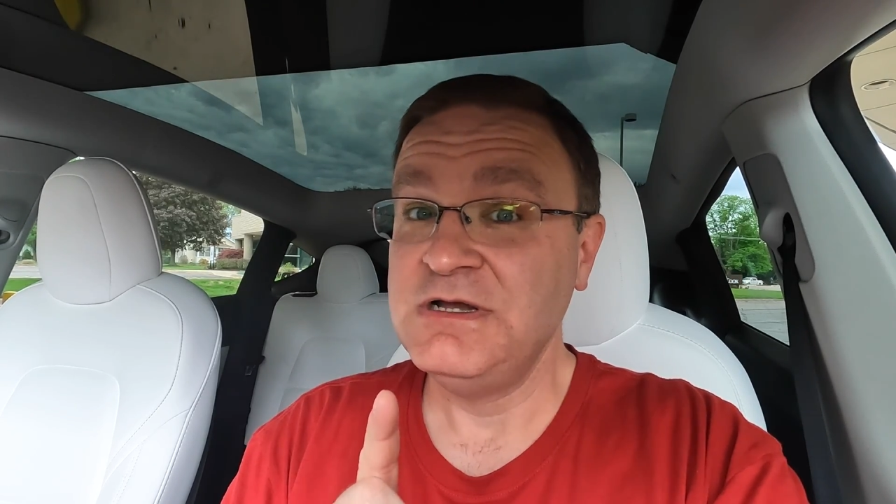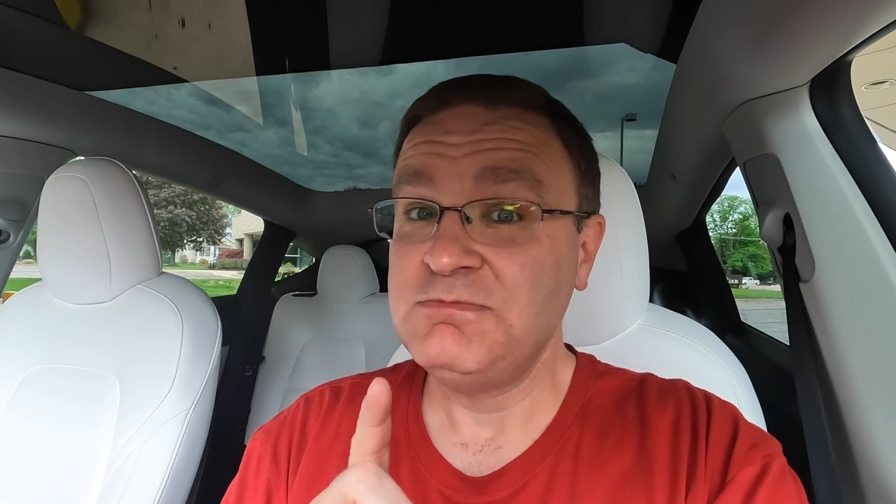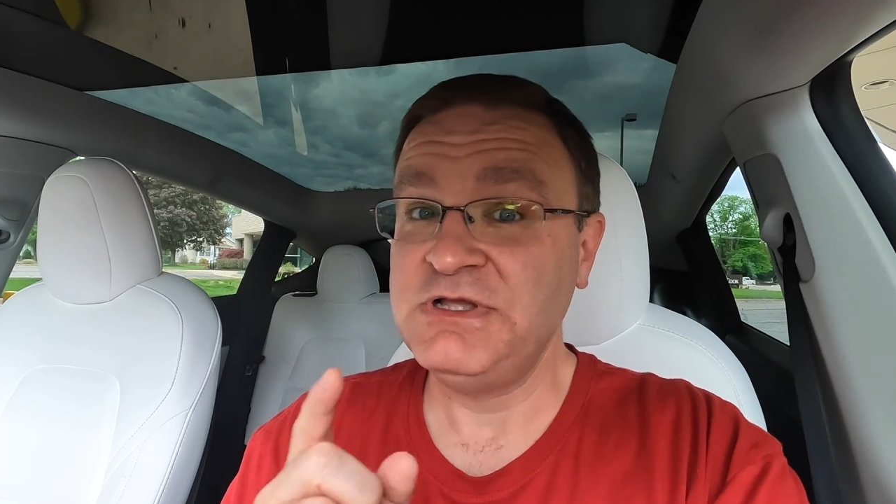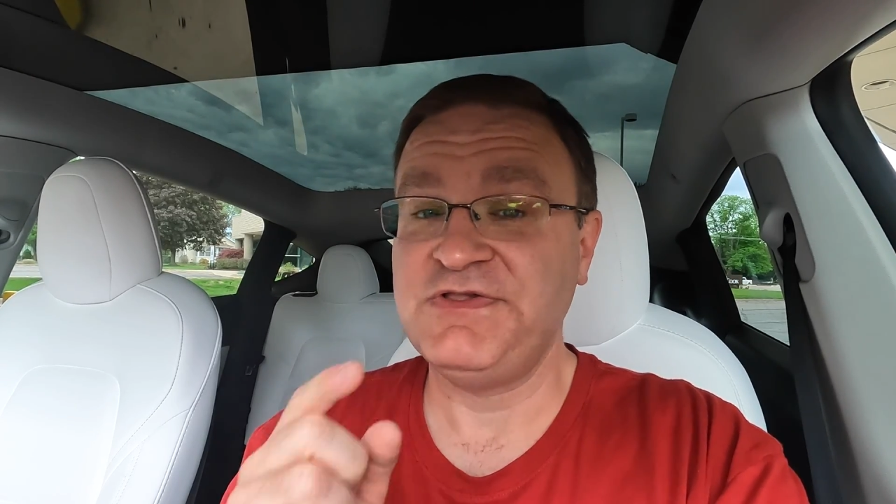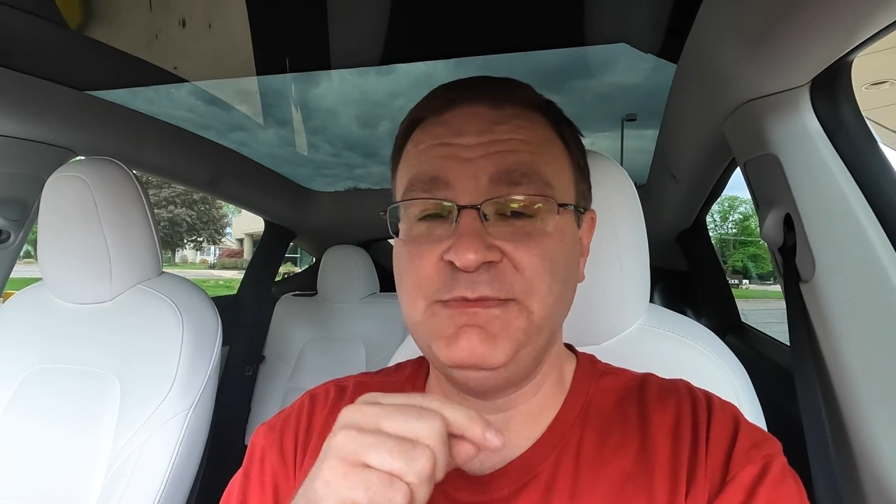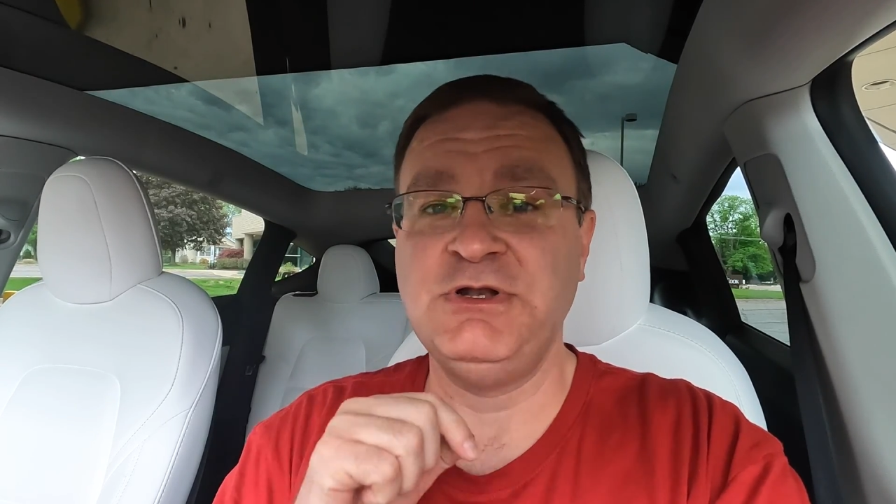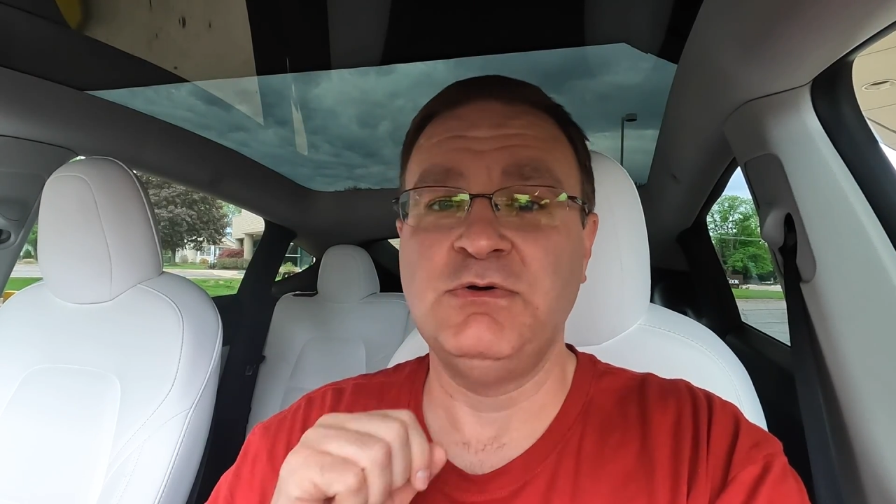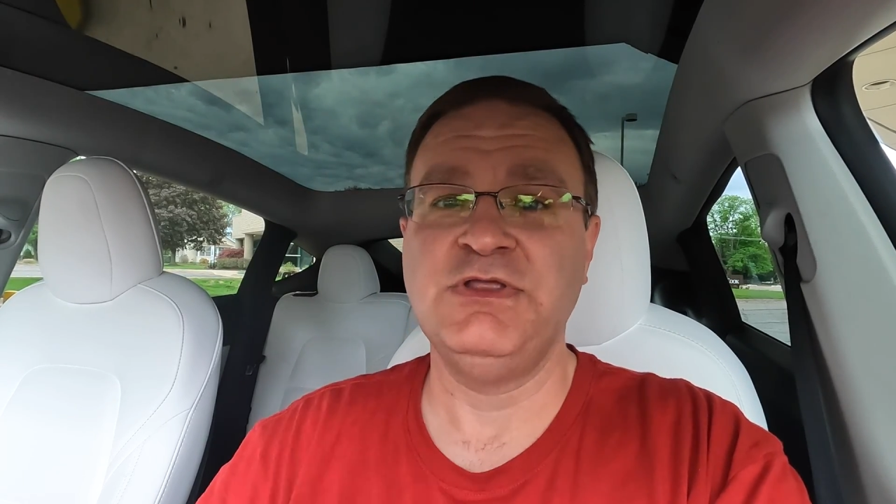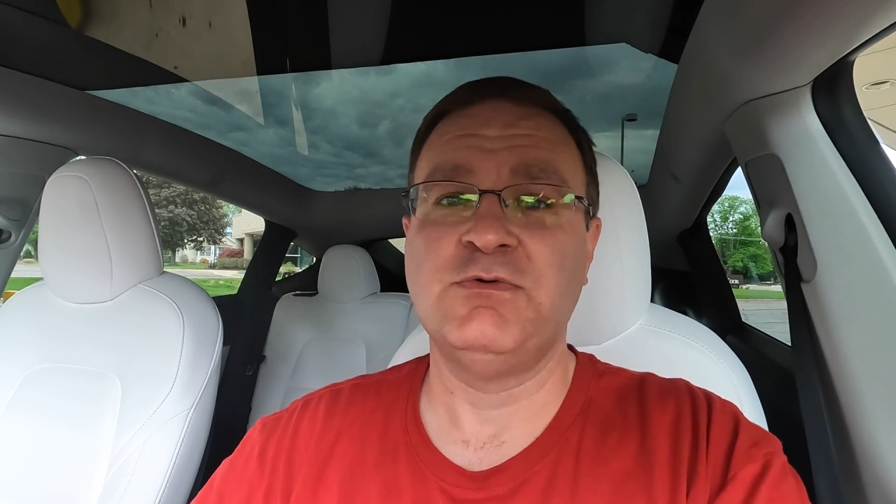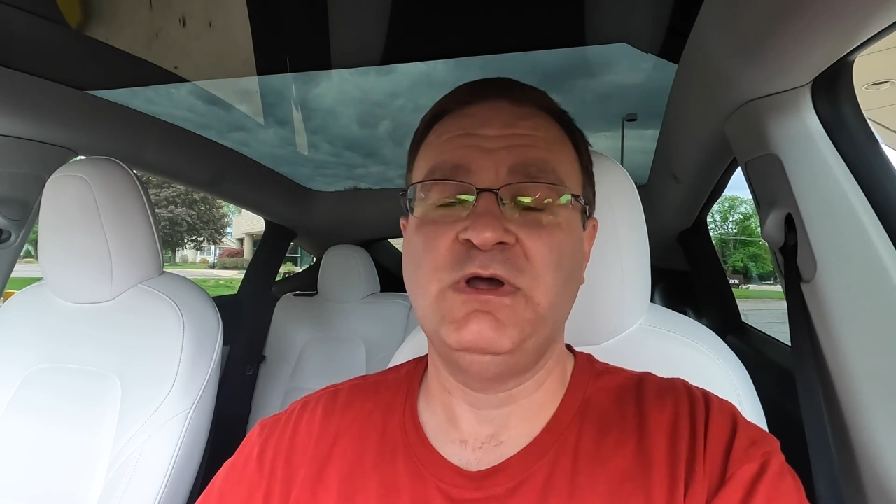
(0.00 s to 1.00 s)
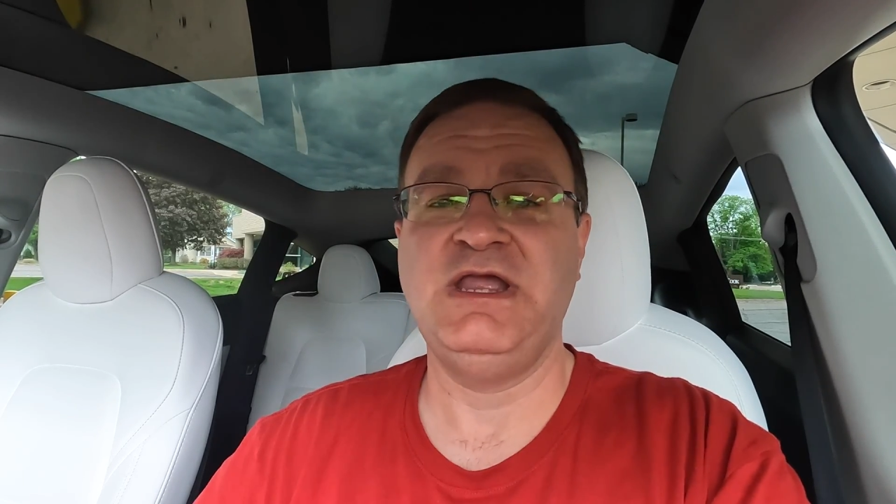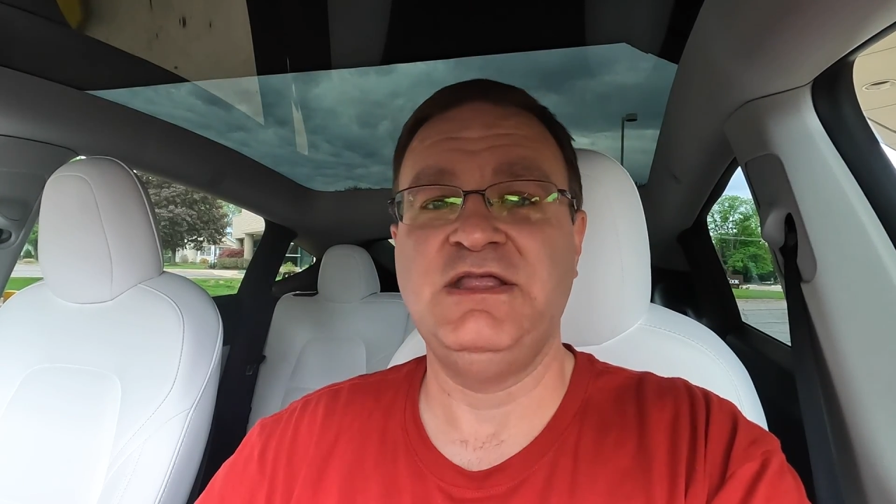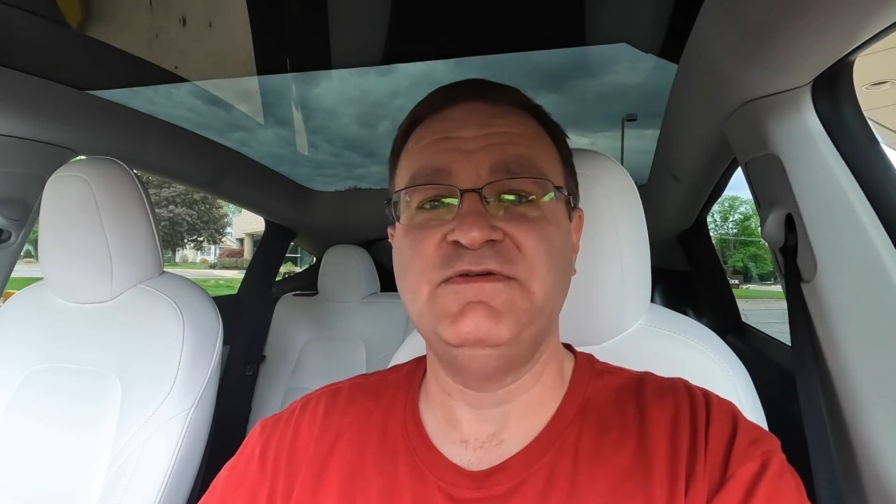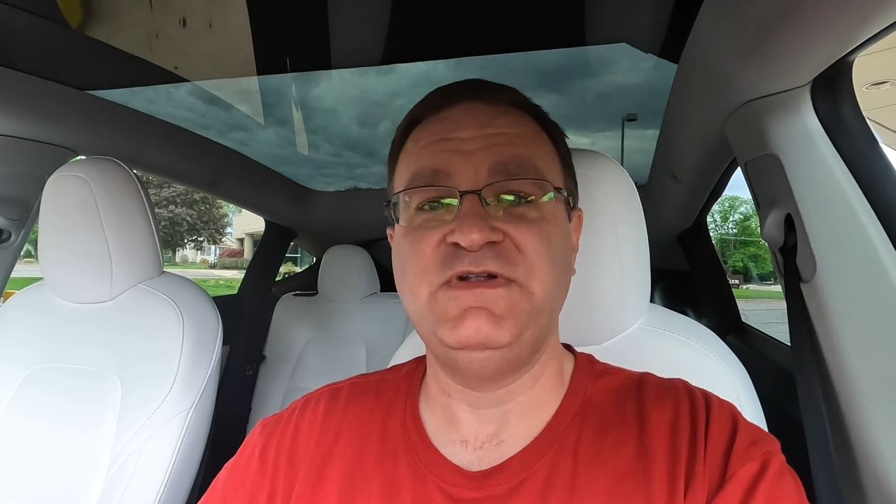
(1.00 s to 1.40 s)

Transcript: please let me know either way in the